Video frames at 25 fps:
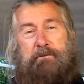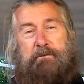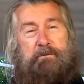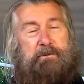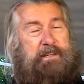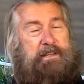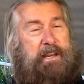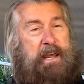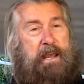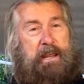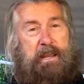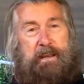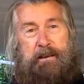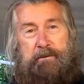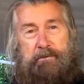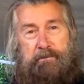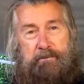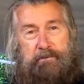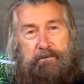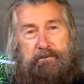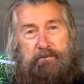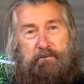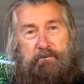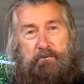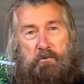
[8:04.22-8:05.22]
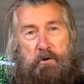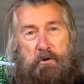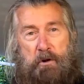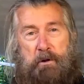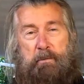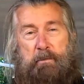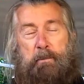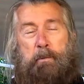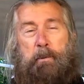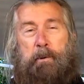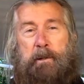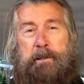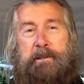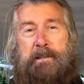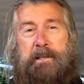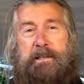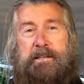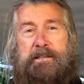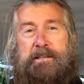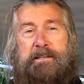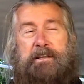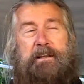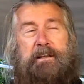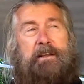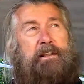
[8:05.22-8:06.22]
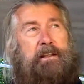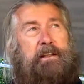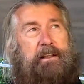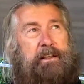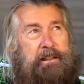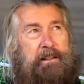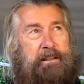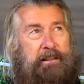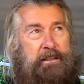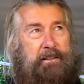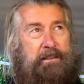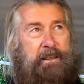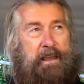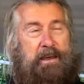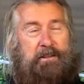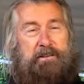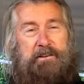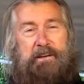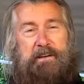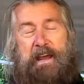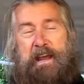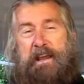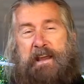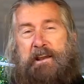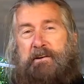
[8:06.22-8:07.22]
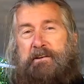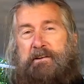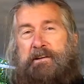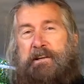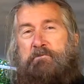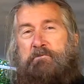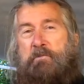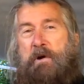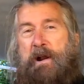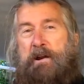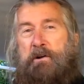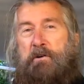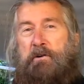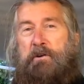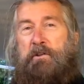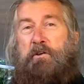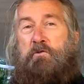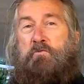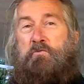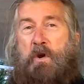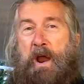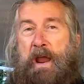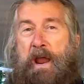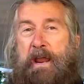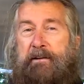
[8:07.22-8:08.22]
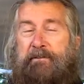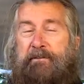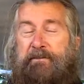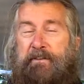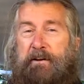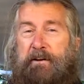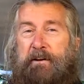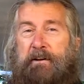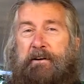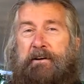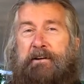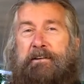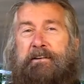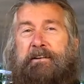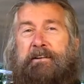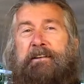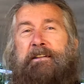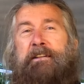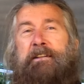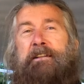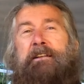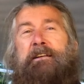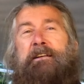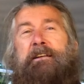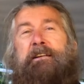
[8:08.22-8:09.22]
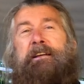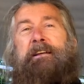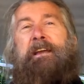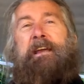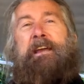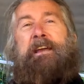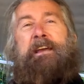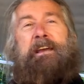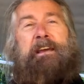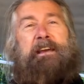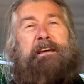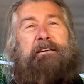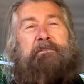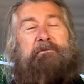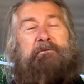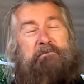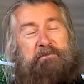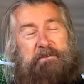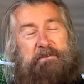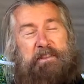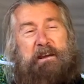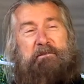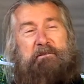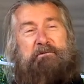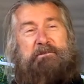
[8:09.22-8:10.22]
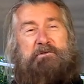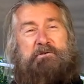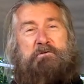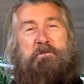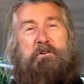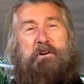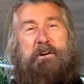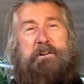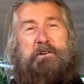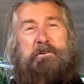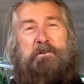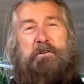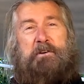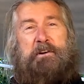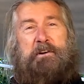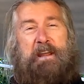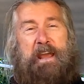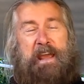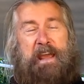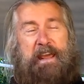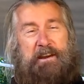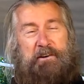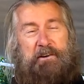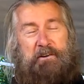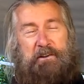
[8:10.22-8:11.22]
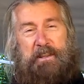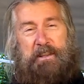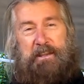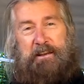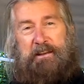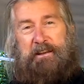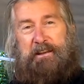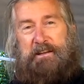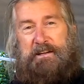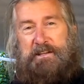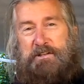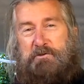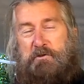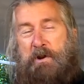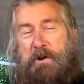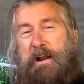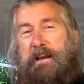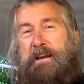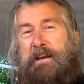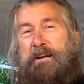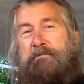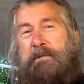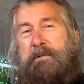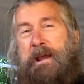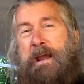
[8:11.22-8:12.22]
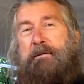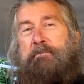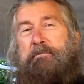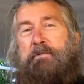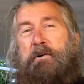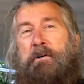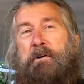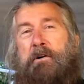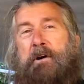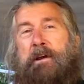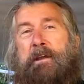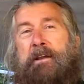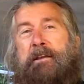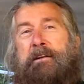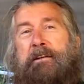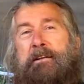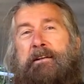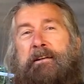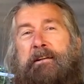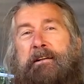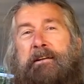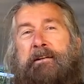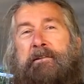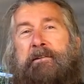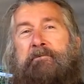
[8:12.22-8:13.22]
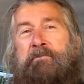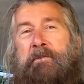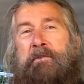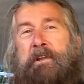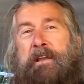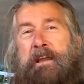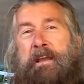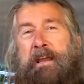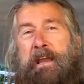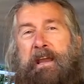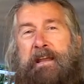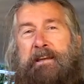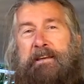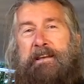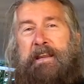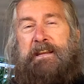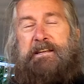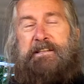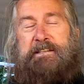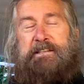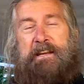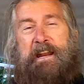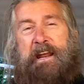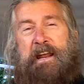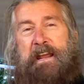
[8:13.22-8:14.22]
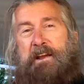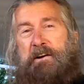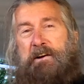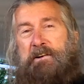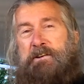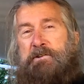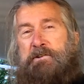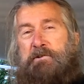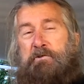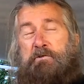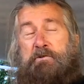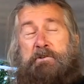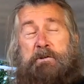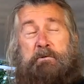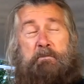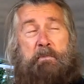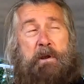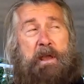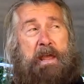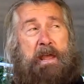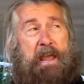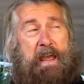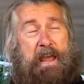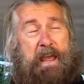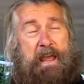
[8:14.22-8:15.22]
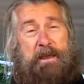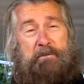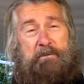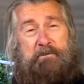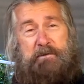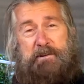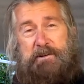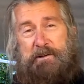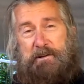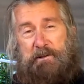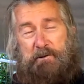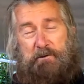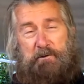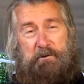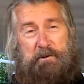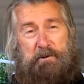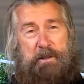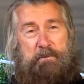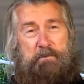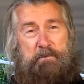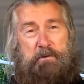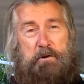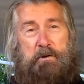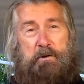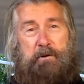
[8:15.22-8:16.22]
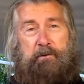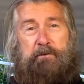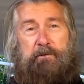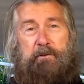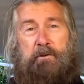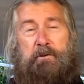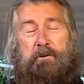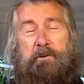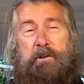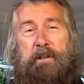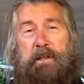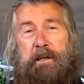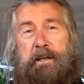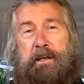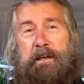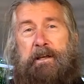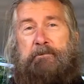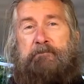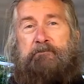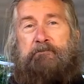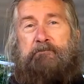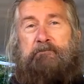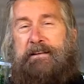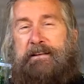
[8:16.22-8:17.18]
and say probably this. The other day I did one on the raven, that was quite good, and on the Australian magpie. And yesterday I saw some absolutely beautiful